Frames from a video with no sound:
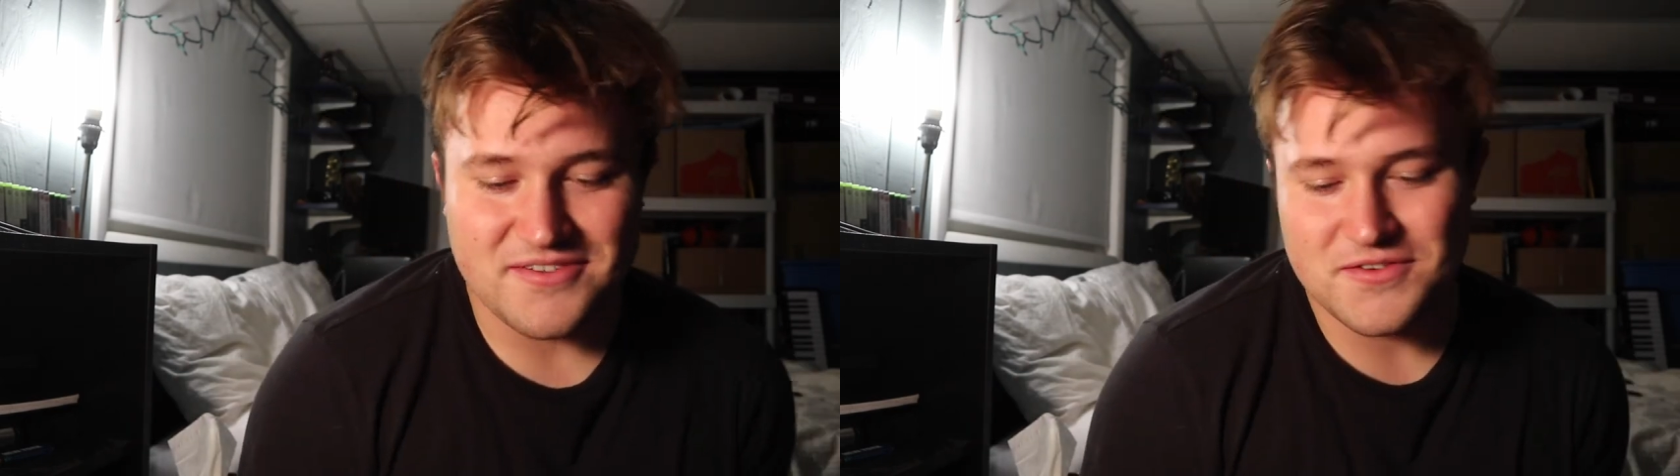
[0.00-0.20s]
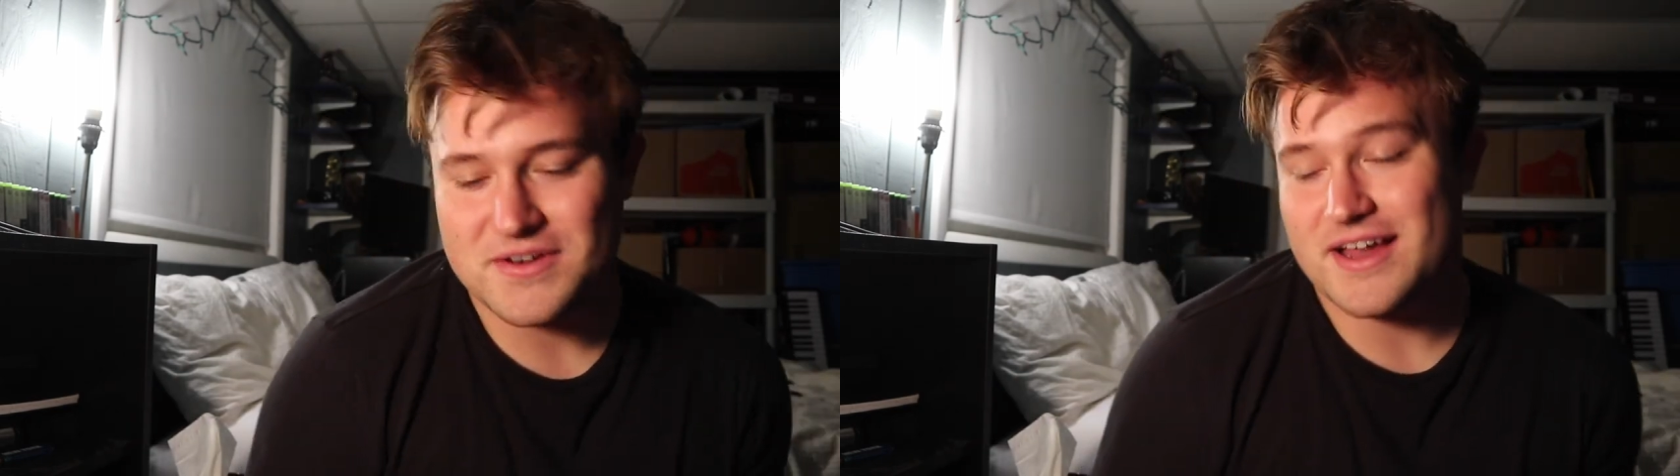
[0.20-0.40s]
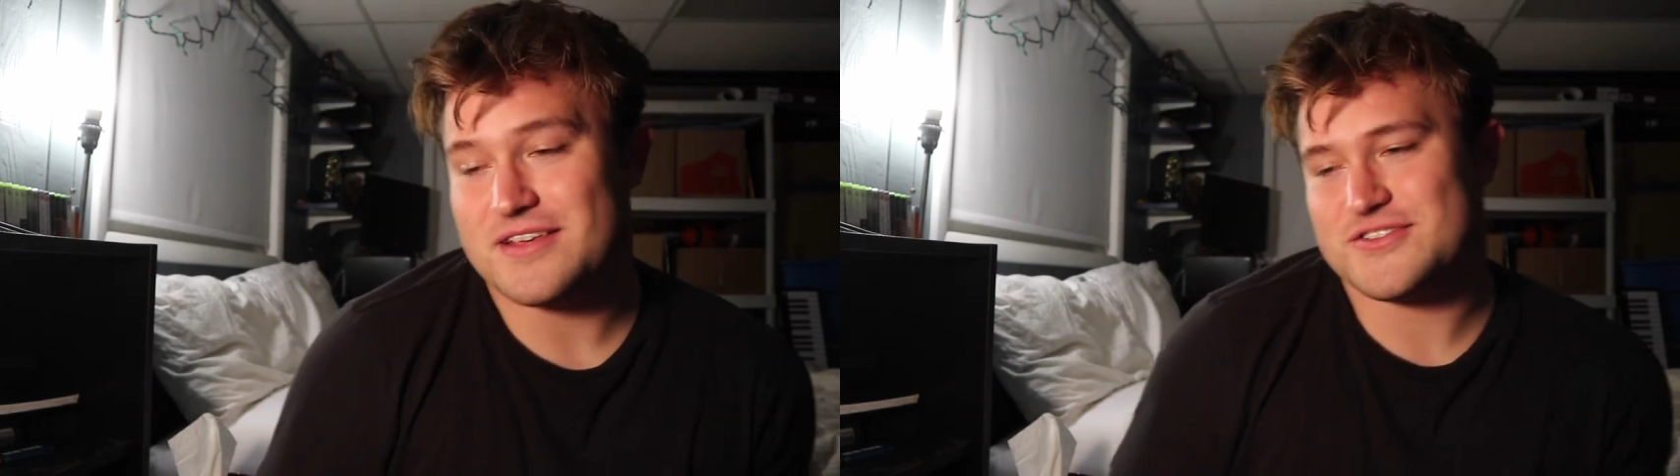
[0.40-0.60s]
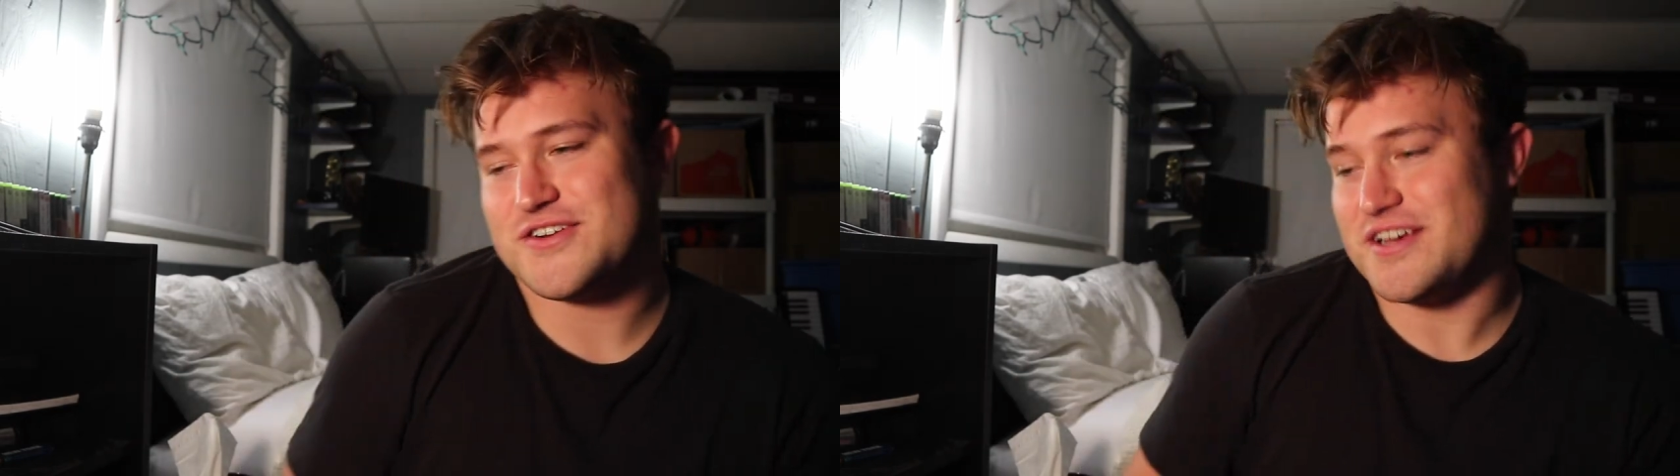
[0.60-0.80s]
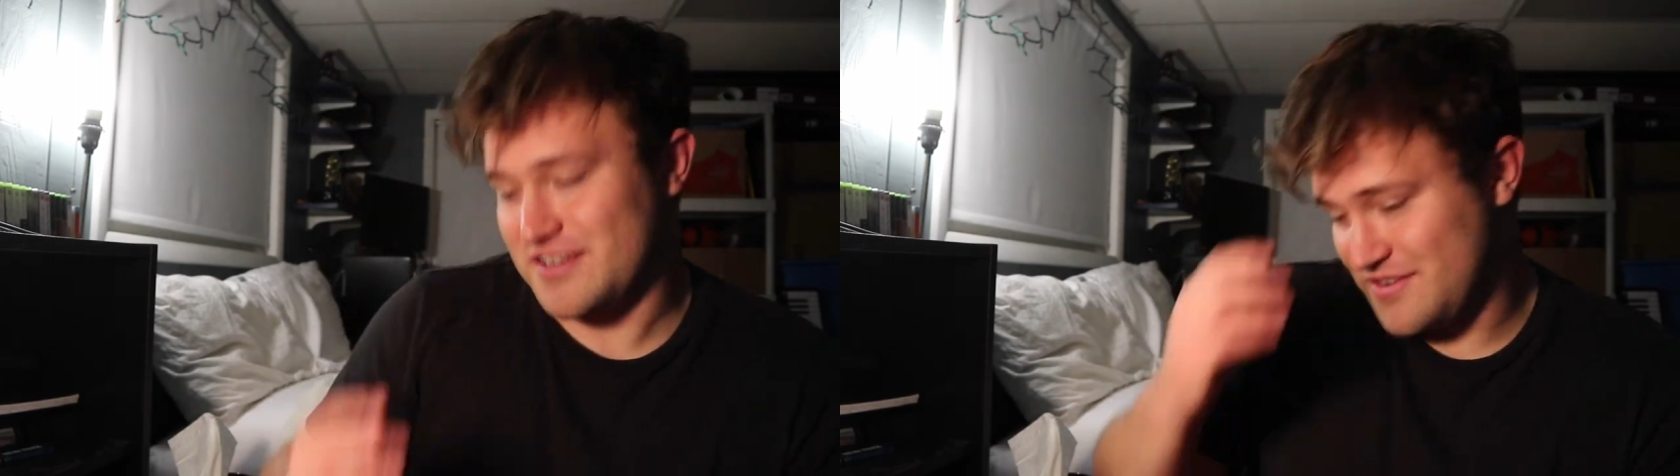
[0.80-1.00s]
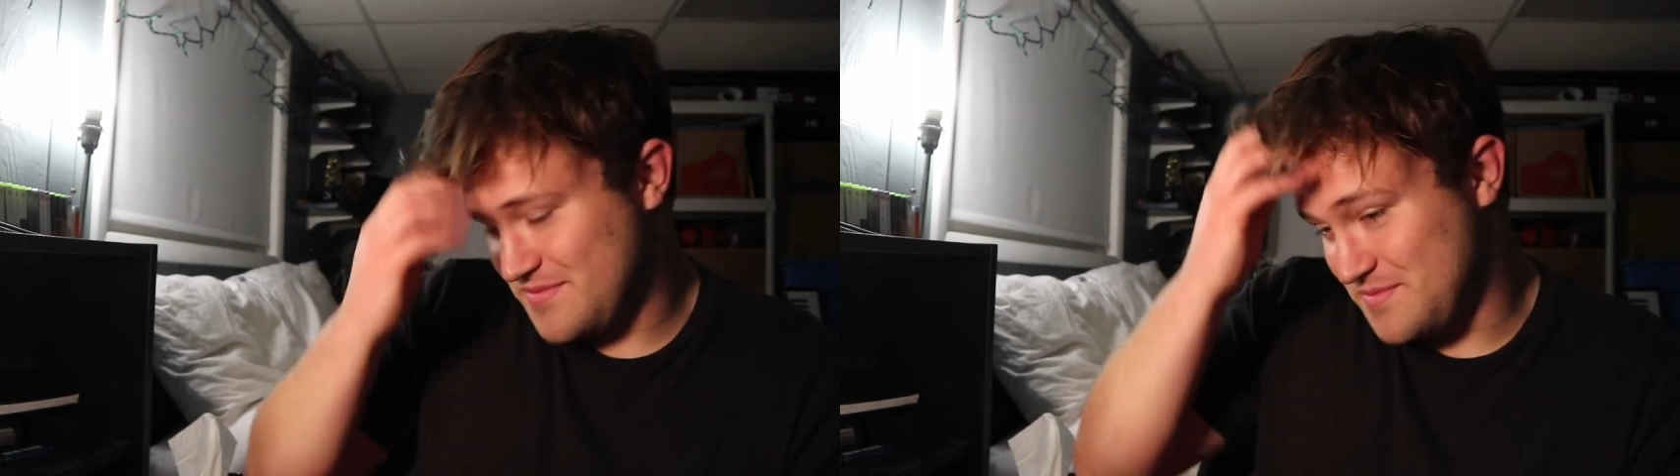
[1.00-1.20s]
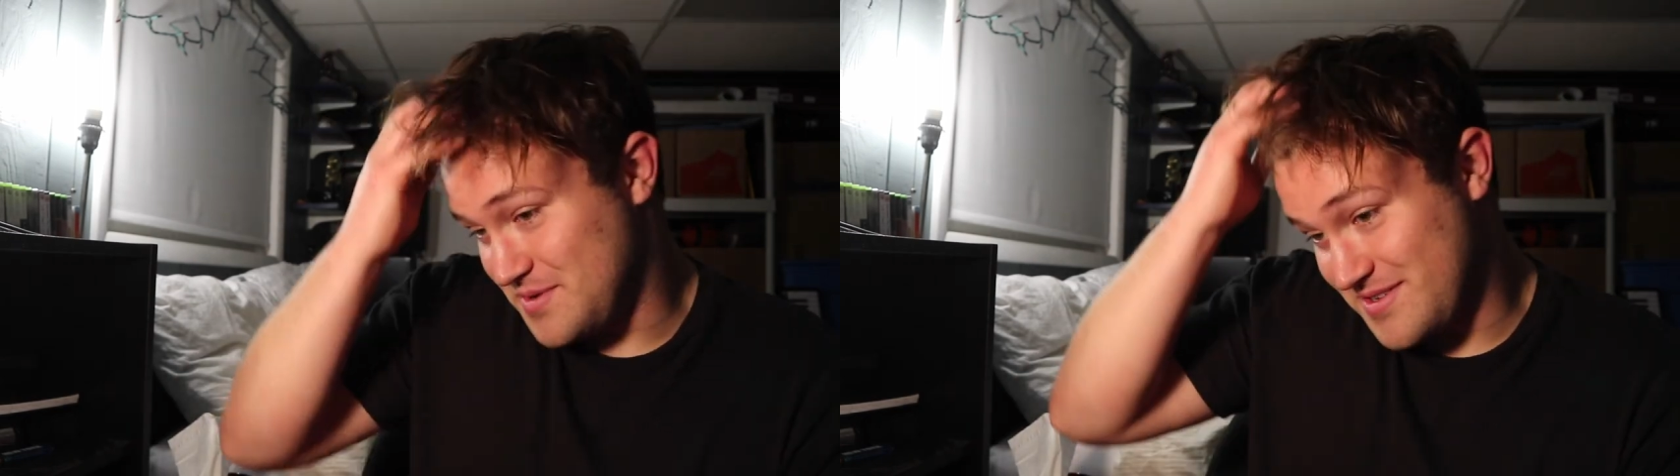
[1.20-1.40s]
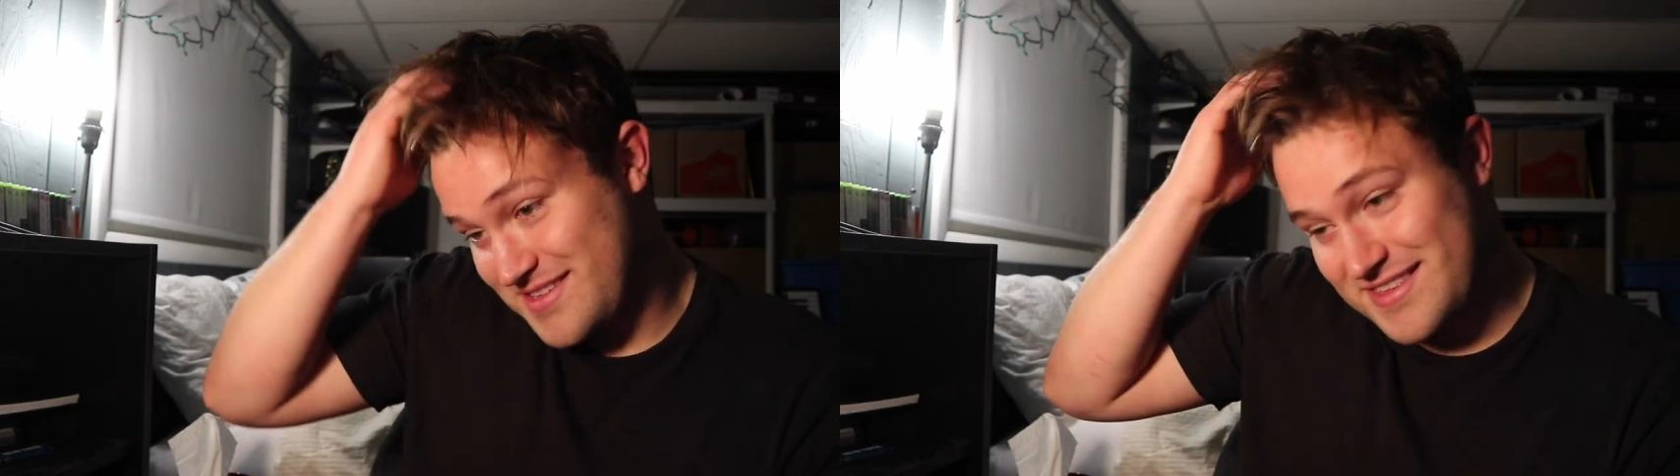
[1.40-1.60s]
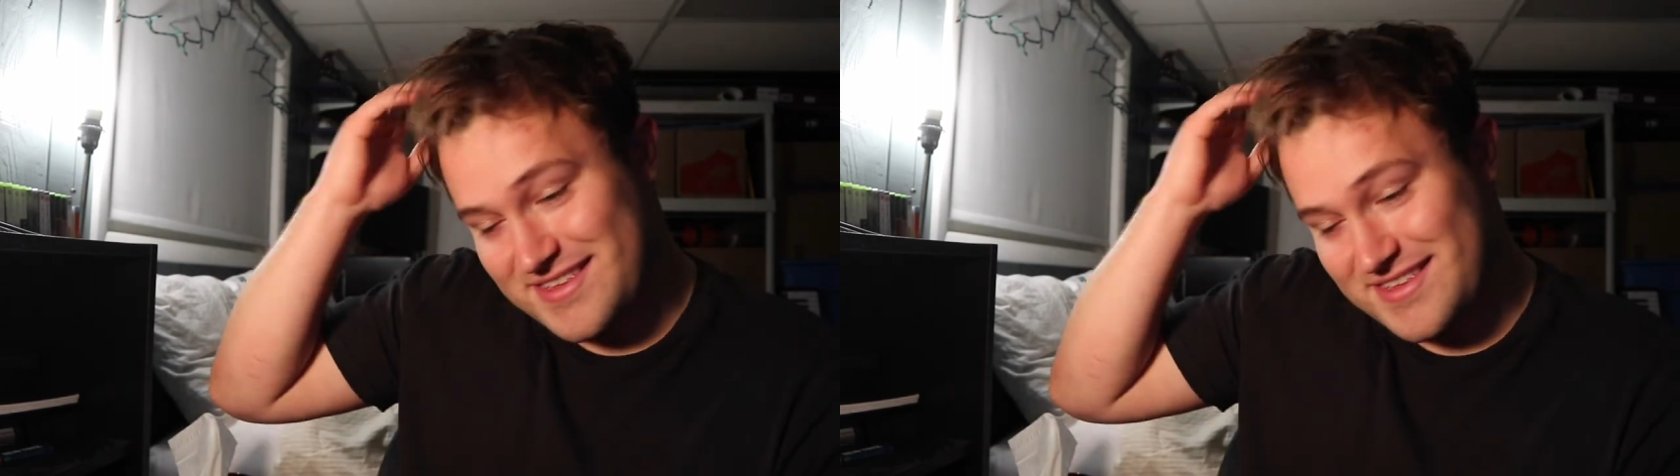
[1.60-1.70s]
feel kind of strange, but